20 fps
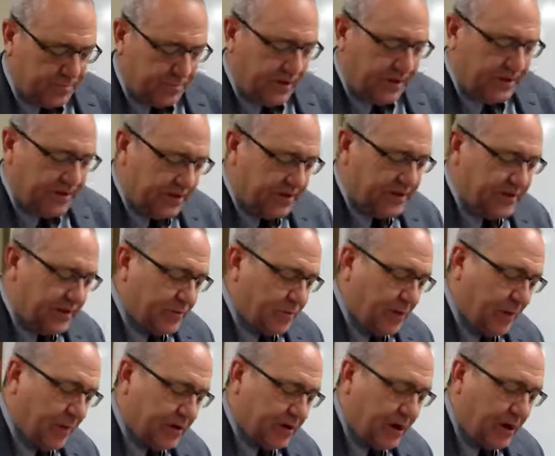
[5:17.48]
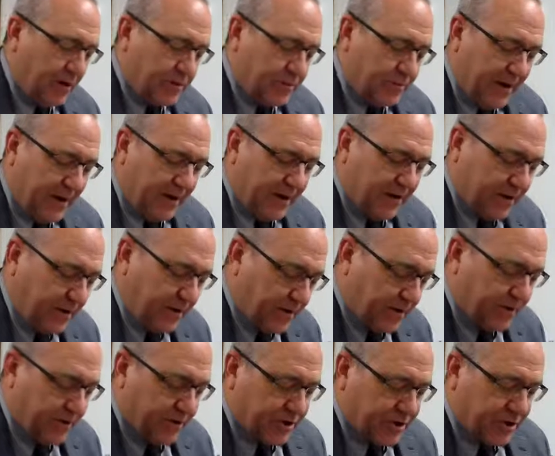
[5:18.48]
then what we talked about
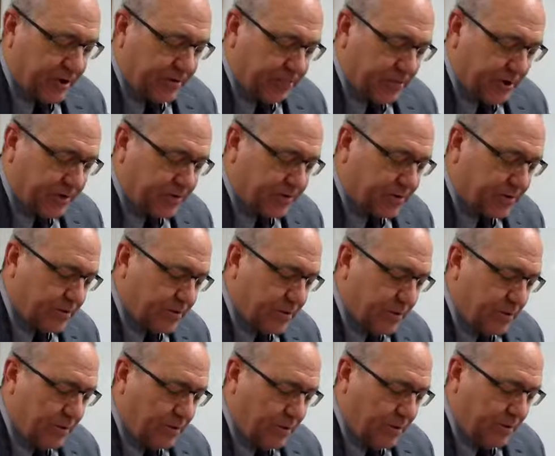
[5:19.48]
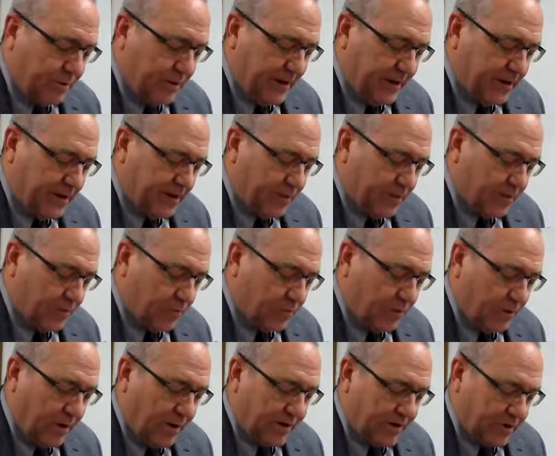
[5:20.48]
earlier, the sibilants would be the
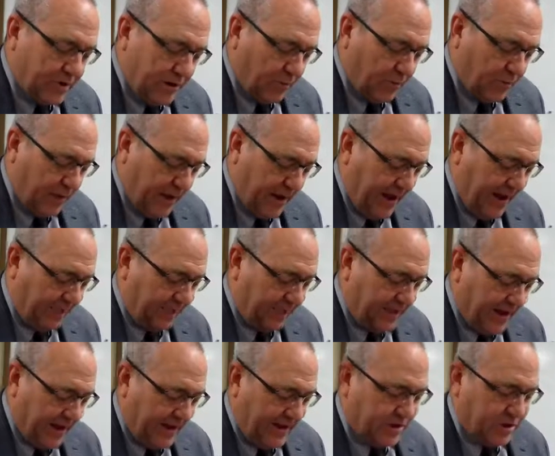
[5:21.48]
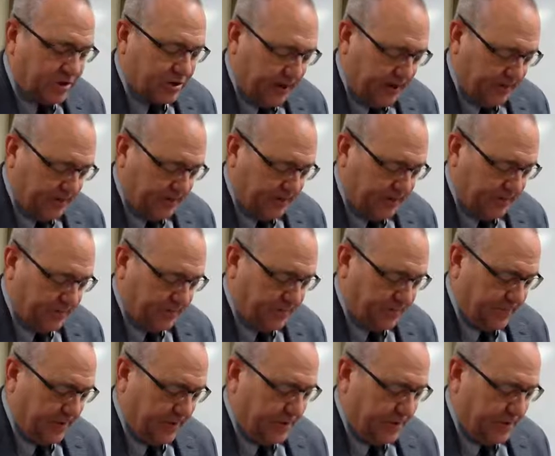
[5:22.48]
ones that would have the S sound in them.